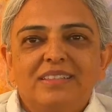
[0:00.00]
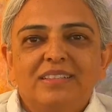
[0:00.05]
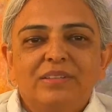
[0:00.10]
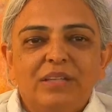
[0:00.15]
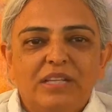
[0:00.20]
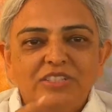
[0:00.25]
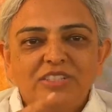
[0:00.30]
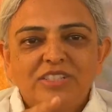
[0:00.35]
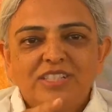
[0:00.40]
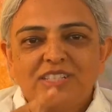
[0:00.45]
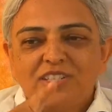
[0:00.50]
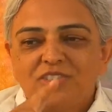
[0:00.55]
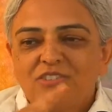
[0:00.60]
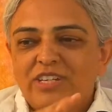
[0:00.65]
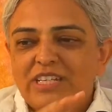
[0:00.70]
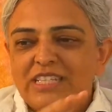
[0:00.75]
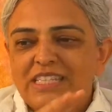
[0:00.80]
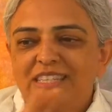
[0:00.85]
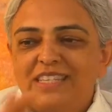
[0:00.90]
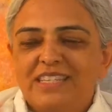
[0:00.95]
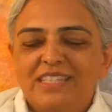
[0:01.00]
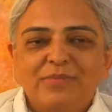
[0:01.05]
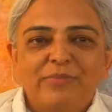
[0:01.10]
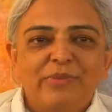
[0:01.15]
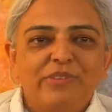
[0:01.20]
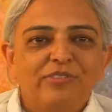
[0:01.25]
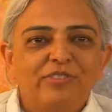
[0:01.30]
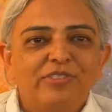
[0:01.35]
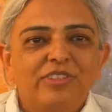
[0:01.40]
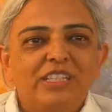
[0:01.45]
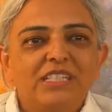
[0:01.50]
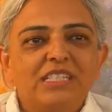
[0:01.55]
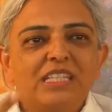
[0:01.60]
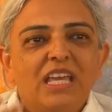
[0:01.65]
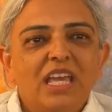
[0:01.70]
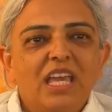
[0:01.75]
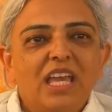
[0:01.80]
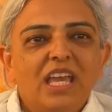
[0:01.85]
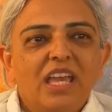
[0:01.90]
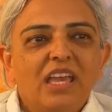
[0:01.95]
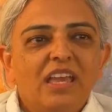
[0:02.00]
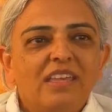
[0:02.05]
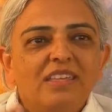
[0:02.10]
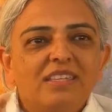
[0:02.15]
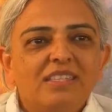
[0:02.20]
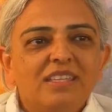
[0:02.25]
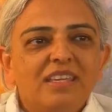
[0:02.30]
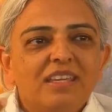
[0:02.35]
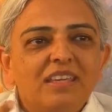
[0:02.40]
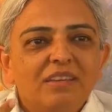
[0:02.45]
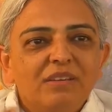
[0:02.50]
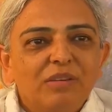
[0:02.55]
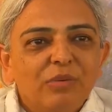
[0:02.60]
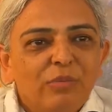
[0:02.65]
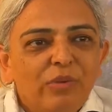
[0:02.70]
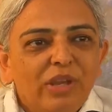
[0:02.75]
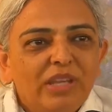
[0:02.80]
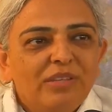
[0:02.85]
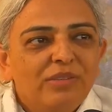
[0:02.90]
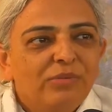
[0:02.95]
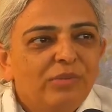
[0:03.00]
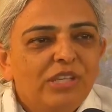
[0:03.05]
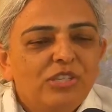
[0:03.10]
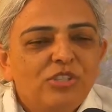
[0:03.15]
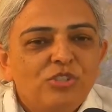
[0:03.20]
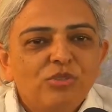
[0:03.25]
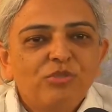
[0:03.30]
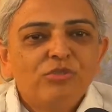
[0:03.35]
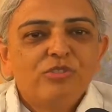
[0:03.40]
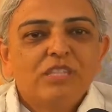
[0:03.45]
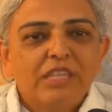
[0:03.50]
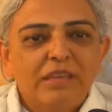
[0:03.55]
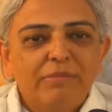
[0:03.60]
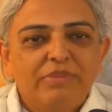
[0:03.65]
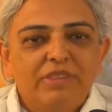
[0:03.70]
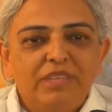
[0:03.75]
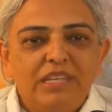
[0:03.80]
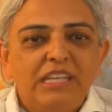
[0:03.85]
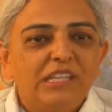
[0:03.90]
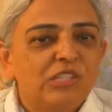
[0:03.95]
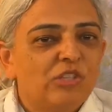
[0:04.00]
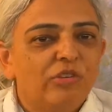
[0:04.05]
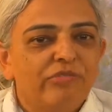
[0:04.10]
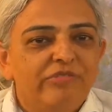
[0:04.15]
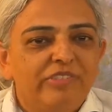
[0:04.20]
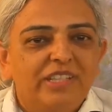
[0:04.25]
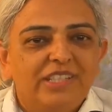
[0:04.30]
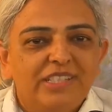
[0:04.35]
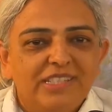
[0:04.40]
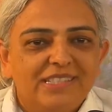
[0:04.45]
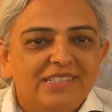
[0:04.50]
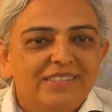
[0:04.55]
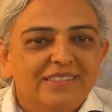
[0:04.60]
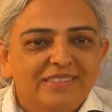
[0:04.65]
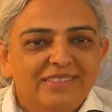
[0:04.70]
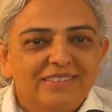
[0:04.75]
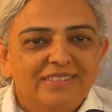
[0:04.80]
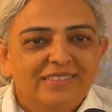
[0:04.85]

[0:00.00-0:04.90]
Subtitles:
I'll just address this before this. You see, when we do something, it's obvious.